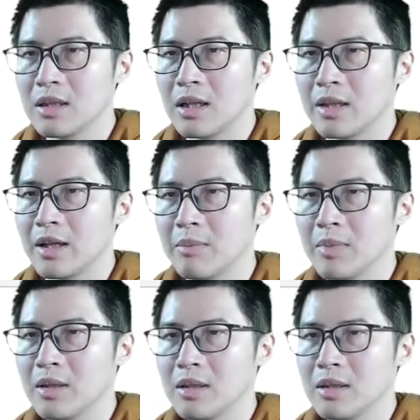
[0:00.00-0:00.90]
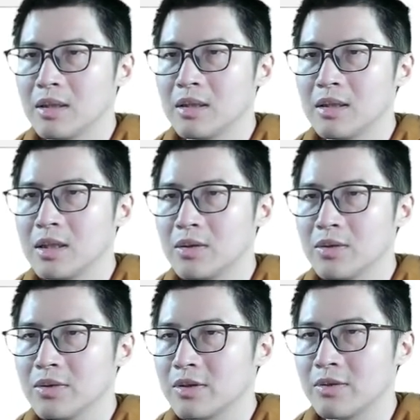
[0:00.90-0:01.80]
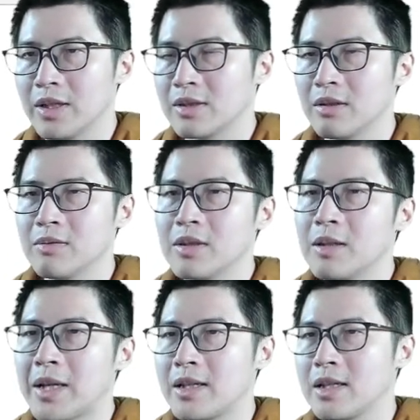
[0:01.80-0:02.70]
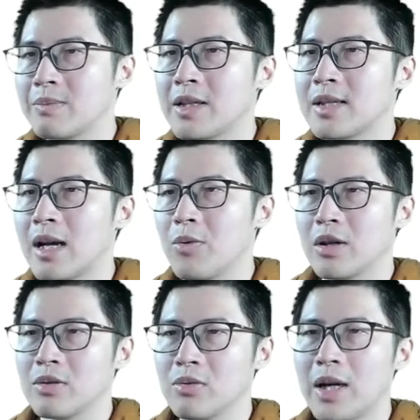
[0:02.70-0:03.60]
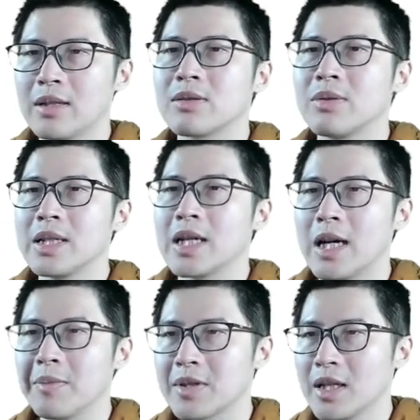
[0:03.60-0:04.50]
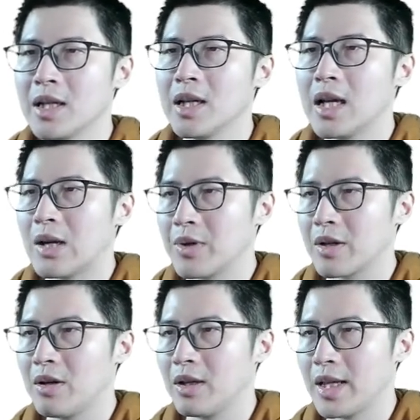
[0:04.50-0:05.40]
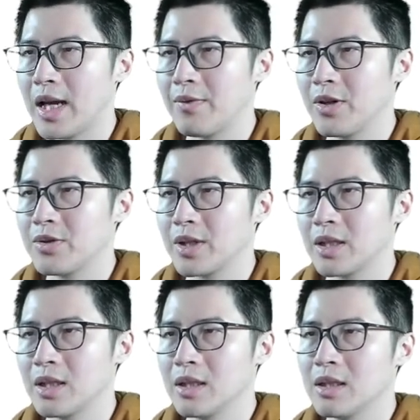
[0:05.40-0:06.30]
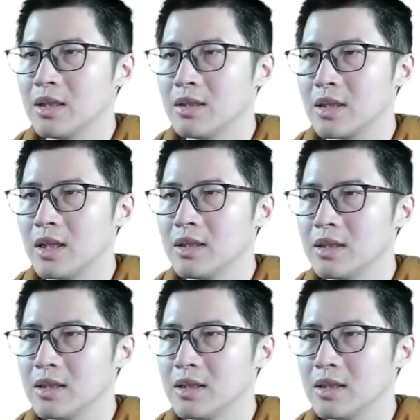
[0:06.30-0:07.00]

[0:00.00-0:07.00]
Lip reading: And number equals 3. So this means that we're going to run it 3 times, recall the averaging here. Okay.